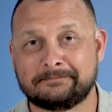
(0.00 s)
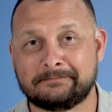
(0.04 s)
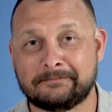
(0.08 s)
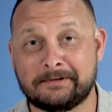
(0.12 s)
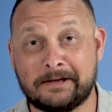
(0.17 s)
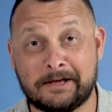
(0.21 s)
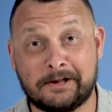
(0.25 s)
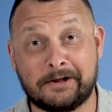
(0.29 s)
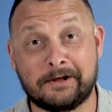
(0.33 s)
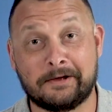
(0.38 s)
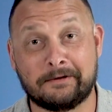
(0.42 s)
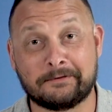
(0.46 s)

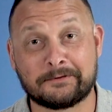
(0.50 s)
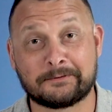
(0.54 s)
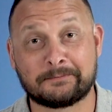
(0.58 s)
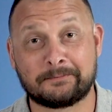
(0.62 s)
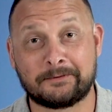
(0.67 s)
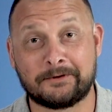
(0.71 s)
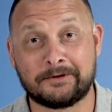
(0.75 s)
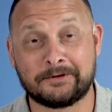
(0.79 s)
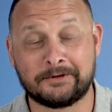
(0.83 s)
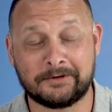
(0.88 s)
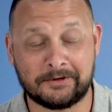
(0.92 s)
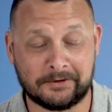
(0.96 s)
And that was
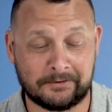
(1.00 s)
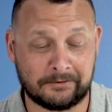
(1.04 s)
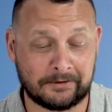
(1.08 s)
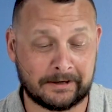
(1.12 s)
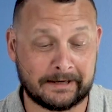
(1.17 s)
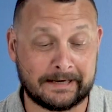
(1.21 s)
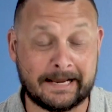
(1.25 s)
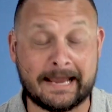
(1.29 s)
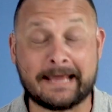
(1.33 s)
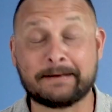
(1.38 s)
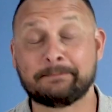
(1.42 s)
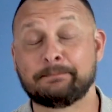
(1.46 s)
pretty good,
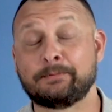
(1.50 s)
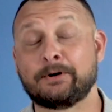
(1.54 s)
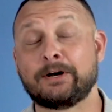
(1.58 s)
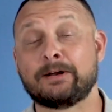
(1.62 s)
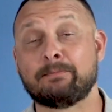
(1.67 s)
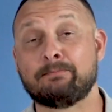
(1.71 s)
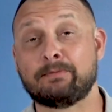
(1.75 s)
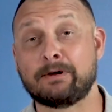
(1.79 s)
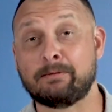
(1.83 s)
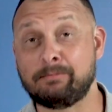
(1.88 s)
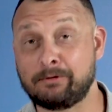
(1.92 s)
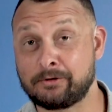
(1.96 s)
right? And
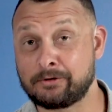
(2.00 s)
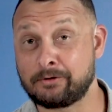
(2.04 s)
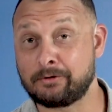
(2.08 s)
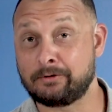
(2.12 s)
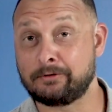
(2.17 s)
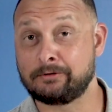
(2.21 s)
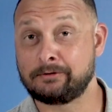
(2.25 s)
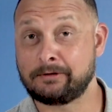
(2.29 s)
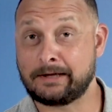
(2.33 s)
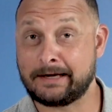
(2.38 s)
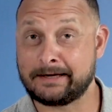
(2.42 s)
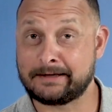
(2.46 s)
pretty
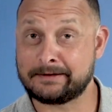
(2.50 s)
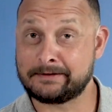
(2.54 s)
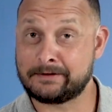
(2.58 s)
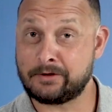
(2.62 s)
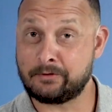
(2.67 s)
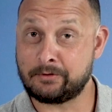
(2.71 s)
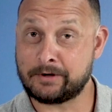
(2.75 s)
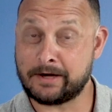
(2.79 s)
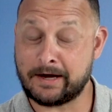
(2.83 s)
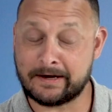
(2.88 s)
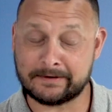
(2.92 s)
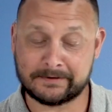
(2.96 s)
biblical, like
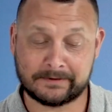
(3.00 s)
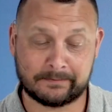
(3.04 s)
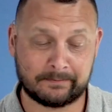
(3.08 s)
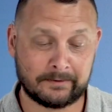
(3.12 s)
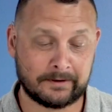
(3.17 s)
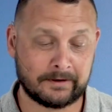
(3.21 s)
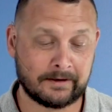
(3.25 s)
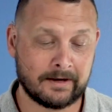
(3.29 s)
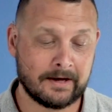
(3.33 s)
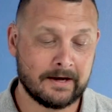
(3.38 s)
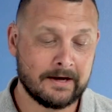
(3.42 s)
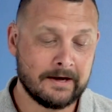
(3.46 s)
no
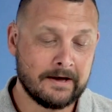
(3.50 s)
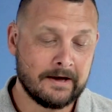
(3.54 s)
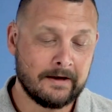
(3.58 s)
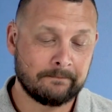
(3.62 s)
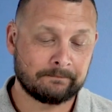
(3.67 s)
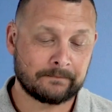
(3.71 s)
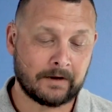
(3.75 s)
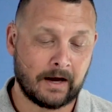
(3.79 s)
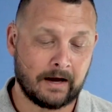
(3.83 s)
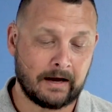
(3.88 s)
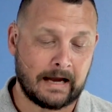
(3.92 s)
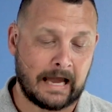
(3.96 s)
gossiping.
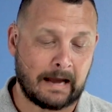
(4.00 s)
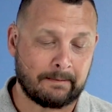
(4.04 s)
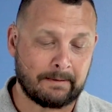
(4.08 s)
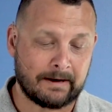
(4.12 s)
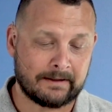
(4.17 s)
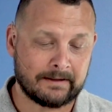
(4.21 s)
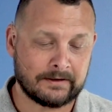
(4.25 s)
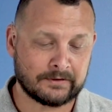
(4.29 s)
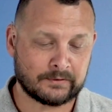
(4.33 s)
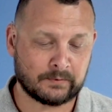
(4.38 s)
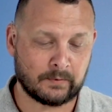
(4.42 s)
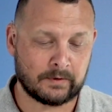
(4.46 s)
How
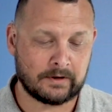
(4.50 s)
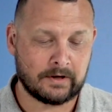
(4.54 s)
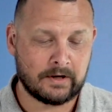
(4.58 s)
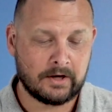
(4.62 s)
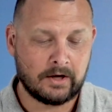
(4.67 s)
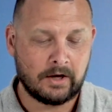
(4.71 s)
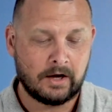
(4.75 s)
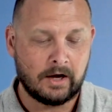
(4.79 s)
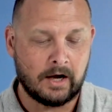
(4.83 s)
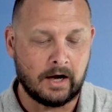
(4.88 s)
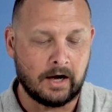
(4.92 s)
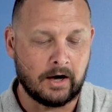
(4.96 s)
about this one?
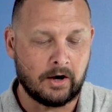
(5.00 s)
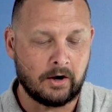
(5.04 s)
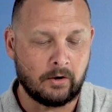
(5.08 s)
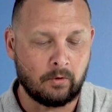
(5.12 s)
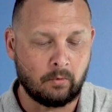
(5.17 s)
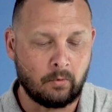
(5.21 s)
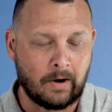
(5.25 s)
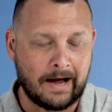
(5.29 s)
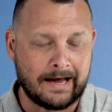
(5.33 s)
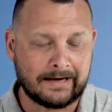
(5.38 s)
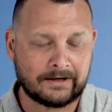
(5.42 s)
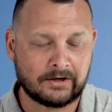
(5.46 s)

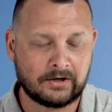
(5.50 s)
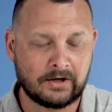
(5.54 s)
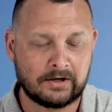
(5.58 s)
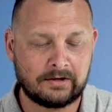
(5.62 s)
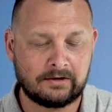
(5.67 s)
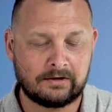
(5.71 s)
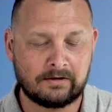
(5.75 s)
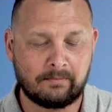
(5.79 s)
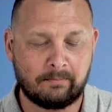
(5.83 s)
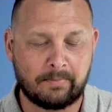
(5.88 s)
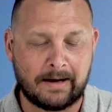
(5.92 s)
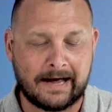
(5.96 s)
Why
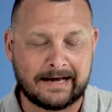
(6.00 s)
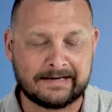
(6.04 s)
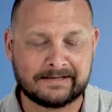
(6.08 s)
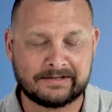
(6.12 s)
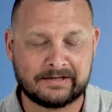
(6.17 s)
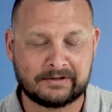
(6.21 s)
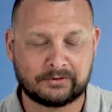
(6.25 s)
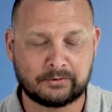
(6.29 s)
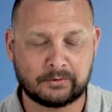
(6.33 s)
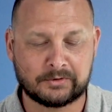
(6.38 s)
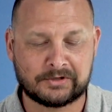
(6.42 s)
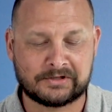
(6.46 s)
couldn't the
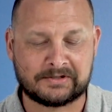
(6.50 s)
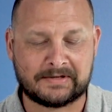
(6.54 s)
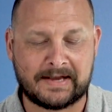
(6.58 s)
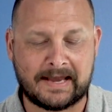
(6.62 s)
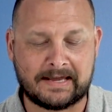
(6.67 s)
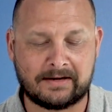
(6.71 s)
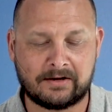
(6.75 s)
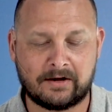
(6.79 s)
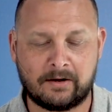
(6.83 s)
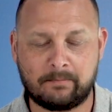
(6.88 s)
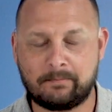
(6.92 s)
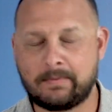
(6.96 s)
bicycle
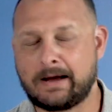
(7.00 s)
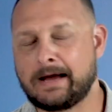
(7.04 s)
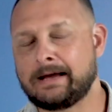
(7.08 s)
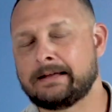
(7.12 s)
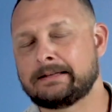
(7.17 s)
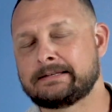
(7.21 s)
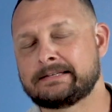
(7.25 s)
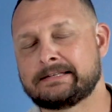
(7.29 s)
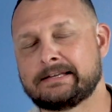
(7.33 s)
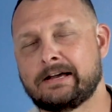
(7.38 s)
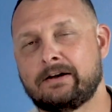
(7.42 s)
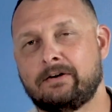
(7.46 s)
stand up by
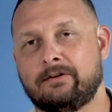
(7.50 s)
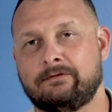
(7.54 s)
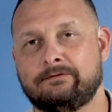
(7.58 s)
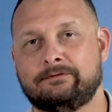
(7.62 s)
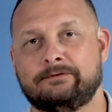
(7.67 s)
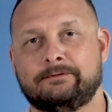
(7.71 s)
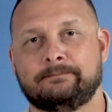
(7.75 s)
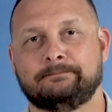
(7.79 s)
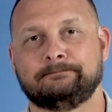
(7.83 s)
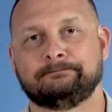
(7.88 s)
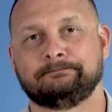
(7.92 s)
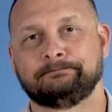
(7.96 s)
itself?